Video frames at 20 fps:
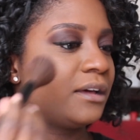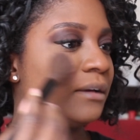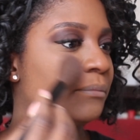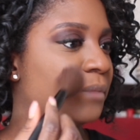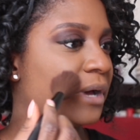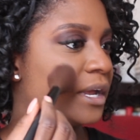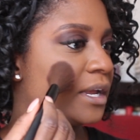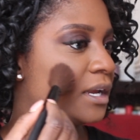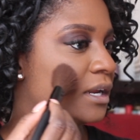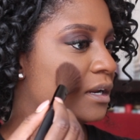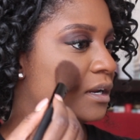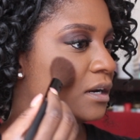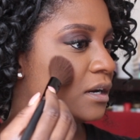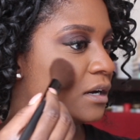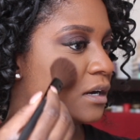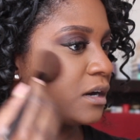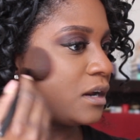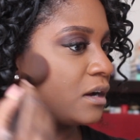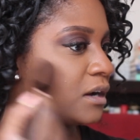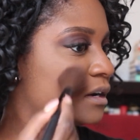My
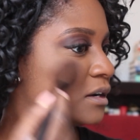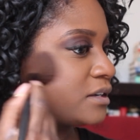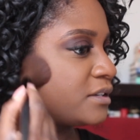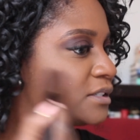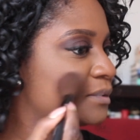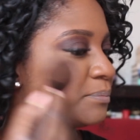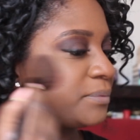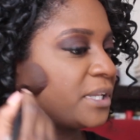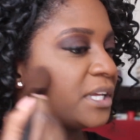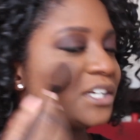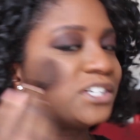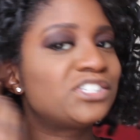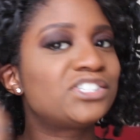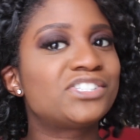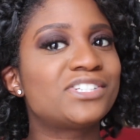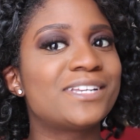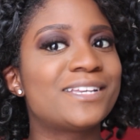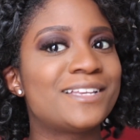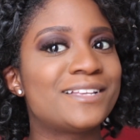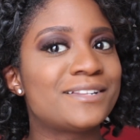NARS
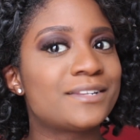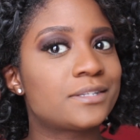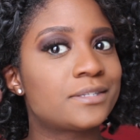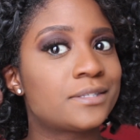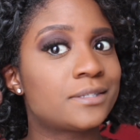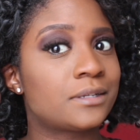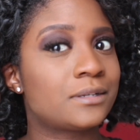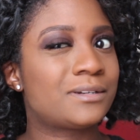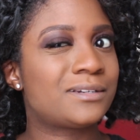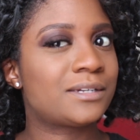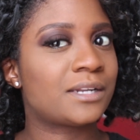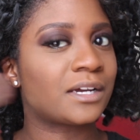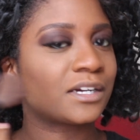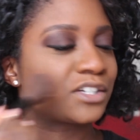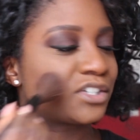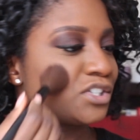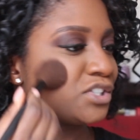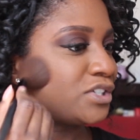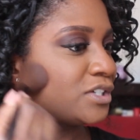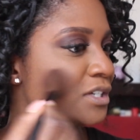blush in
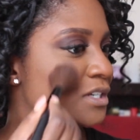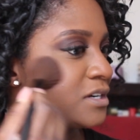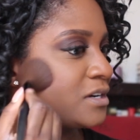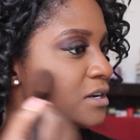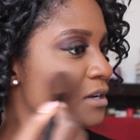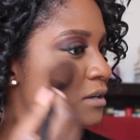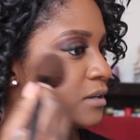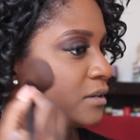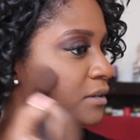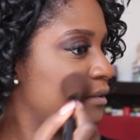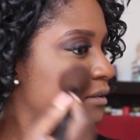Seduction.